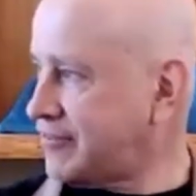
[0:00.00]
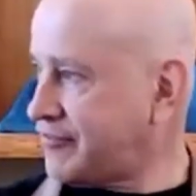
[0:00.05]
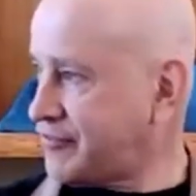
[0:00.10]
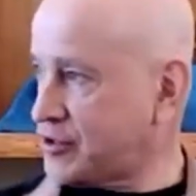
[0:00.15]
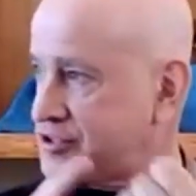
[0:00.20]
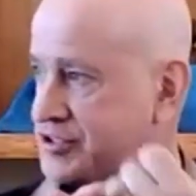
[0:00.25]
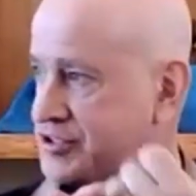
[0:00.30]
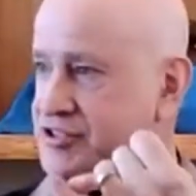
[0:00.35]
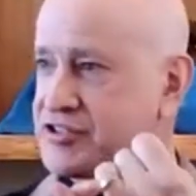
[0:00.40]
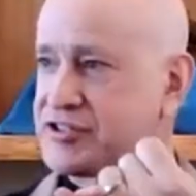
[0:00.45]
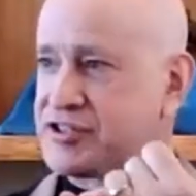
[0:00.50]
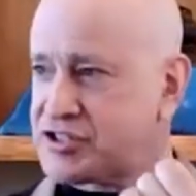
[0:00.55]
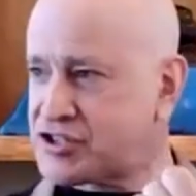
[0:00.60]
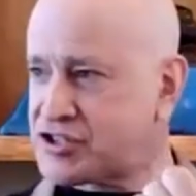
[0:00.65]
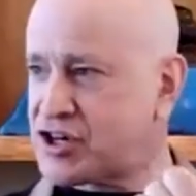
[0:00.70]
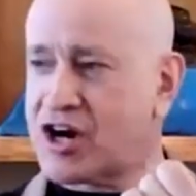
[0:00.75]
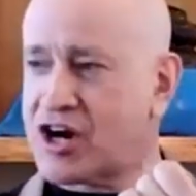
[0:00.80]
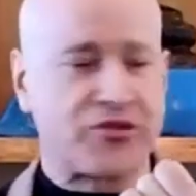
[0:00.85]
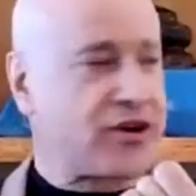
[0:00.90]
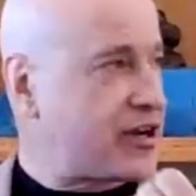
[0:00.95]
First is the
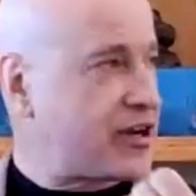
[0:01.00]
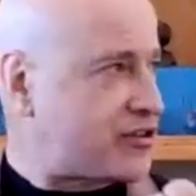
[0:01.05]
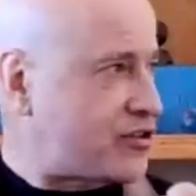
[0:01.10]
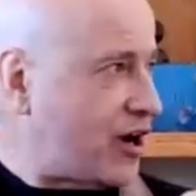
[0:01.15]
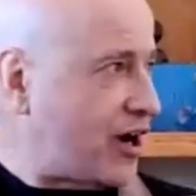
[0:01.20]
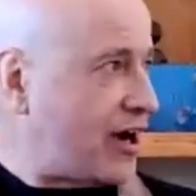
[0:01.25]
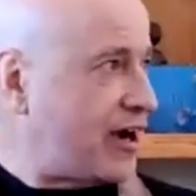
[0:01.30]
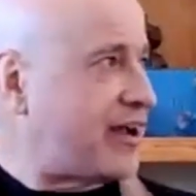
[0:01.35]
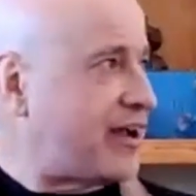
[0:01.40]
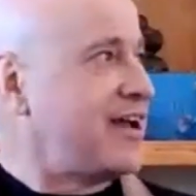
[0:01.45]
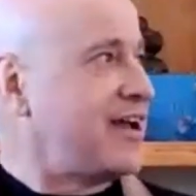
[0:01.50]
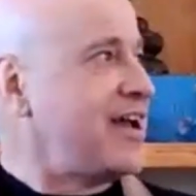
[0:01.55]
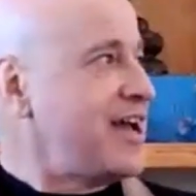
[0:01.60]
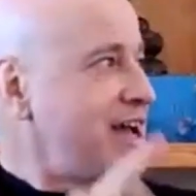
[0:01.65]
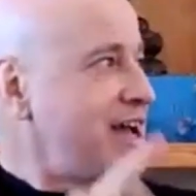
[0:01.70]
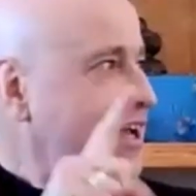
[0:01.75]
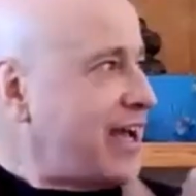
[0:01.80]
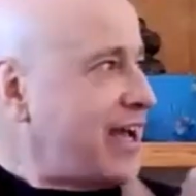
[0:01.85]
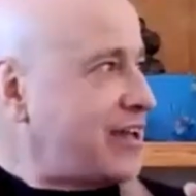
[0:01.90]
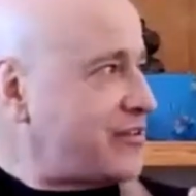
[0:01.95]
Star Trek talk,
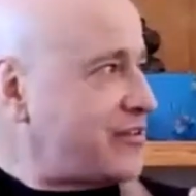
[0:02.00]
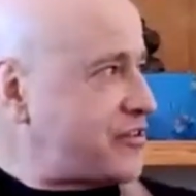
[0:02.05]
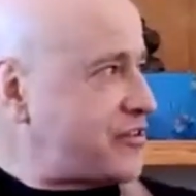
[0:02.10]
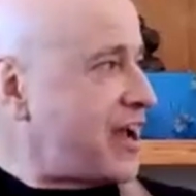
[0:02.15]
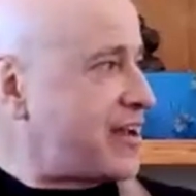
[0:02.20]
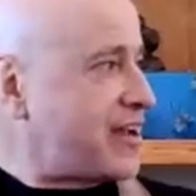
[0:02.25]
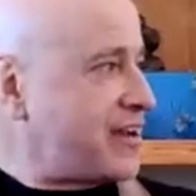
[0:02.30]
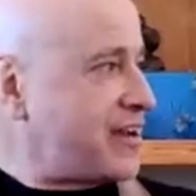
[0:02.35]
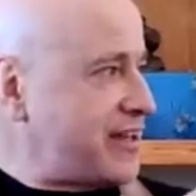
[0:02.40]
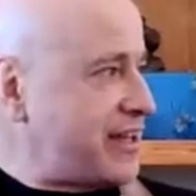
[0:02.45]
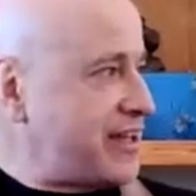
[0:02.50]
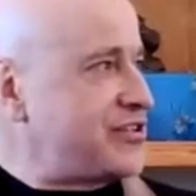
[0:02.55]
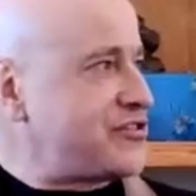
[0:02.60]
and second